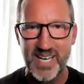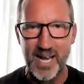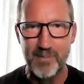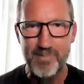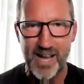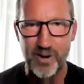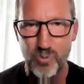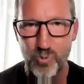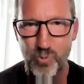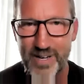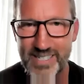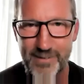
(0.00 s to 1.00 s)
about
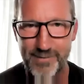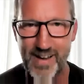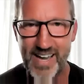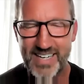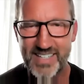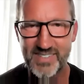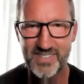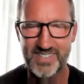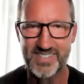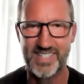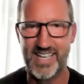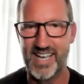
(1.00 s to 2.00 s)
redefining
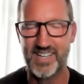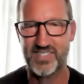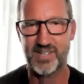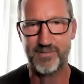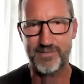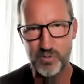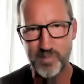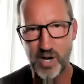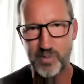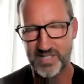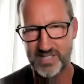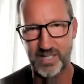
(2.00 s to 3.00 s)
success. And a few
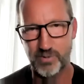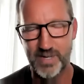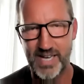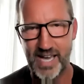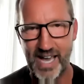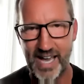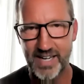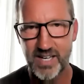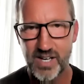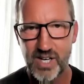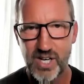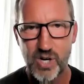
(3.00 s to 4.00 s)
moments that we had
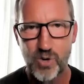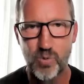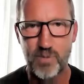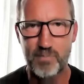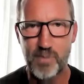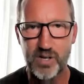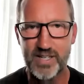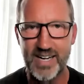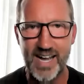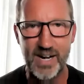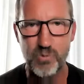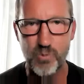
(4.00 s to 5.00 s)
where Mark and
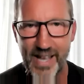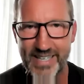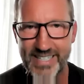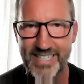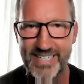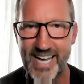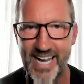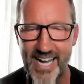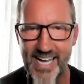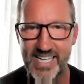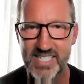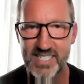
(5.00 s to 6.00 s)
I
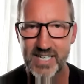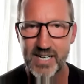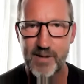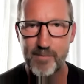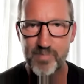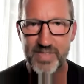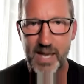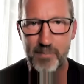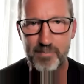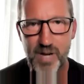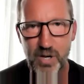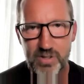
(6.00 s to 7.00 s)
recognized
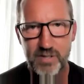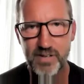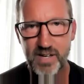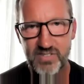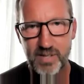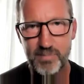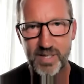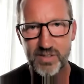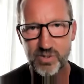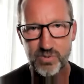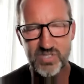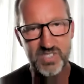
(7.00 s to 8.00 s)
that both of us had been
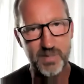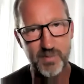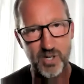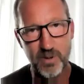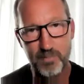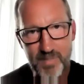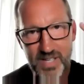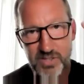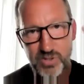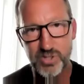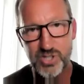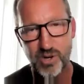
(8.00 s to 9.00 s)
through similar
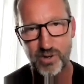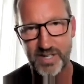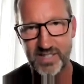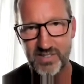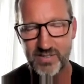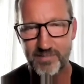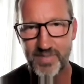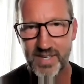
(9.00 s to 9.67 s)
mental journeys